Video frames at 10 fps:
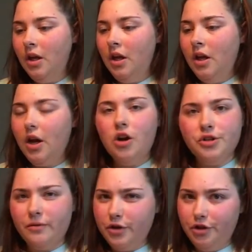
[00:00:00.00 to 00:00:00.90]

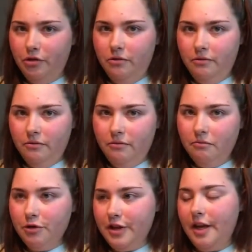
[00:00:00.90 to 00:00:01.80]
controversial, per
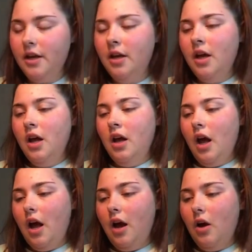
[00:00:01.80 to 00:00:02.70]
se.
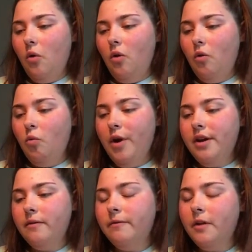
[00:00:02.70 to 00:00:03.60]
When
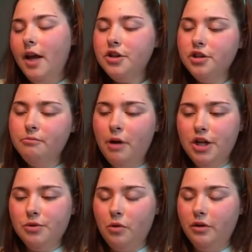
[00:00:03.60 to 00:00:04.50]
Flash and
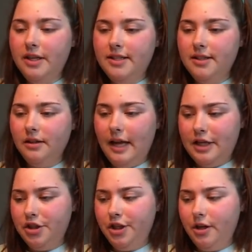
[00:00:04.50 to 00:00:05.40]
Punch were released
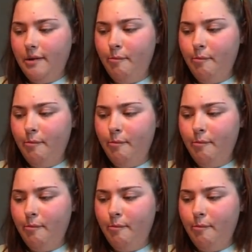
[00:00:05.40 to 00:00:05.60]
last year,